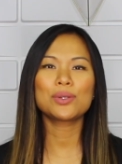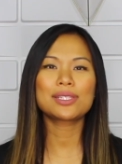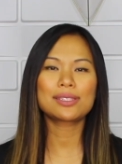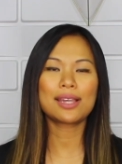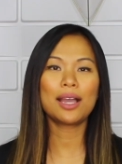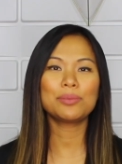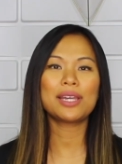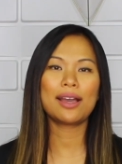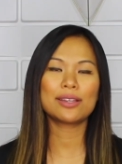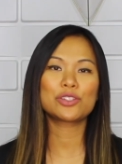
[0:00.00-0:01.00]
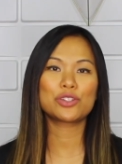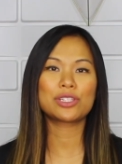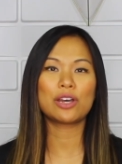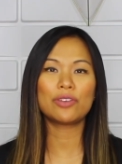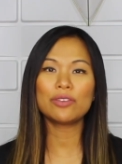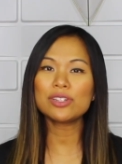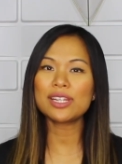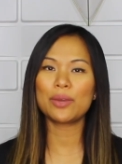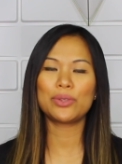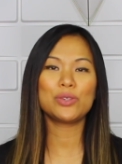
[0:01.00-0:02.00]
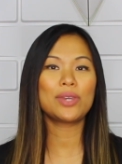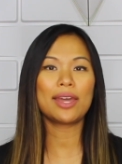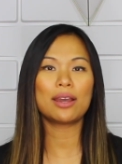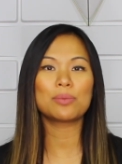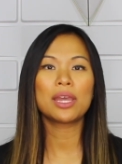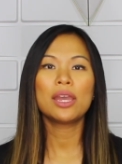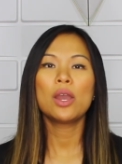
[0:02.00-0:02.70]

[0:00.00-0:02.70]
it's time to ask yourself every day when you get up,